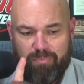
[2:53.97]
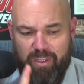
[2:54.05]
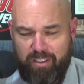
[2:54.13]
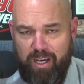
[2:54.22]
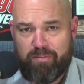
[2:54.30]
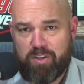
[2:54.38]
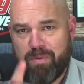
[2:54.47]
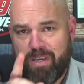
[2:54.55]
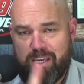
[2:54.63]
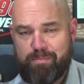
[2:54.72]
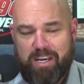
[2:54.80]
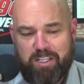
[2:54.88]
covers
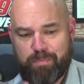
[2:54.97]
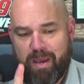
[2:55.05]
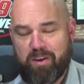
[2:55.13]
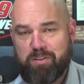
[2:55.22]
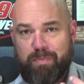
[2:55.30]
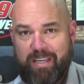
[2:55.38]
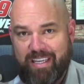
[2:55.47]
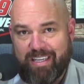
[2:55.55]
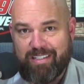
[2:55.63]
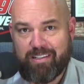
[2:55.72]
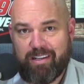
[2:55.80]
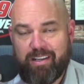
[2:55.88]
me, my spouse, my
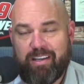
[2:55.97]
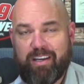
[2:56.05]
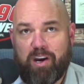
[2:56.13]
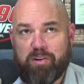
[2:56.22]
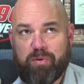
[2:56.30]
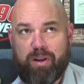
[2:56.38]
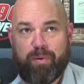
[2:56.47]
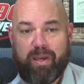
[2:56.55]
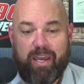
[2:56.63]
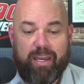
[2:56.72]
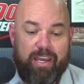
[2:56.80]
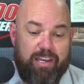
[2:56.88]
kids. Here's what I
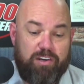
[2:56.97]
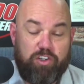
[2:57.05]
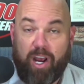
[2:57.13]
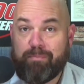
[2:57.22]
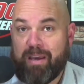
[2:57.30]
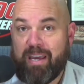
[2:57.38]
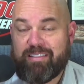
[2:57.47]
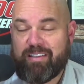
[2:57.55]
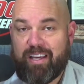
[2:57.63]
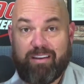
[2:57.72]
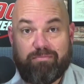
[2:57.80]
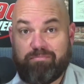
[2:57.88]
pay. John may
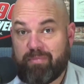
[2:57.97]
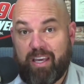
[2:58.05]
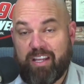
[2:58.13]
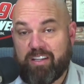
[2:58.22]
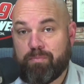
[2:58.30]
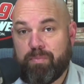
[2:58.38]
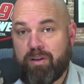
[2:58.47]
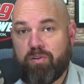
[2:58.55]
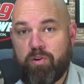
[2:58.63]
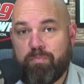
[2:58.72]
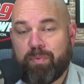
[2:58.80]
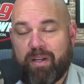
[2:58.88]
say, hey, that's a big
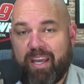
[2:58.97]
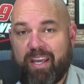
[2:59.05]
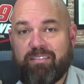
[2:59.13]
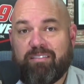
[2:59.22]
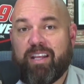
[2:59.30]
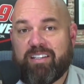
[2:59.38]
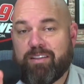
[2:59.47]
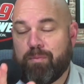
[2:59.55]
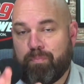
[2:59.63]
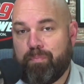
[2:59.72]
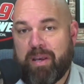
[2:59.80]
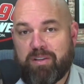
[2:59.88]
group plan. That's the
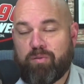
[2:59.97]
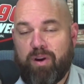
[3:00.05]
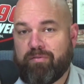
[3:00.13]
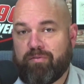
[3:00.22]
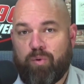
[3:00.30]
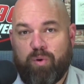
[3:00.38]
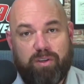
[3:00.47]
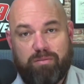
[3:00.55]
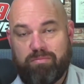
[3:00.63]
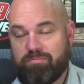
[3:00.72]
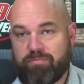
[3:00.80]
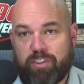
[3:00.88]
best rate for
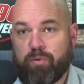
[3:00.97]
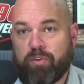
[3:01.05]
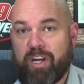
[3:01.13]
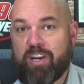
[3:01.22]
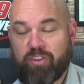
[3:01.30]
you. Don't change a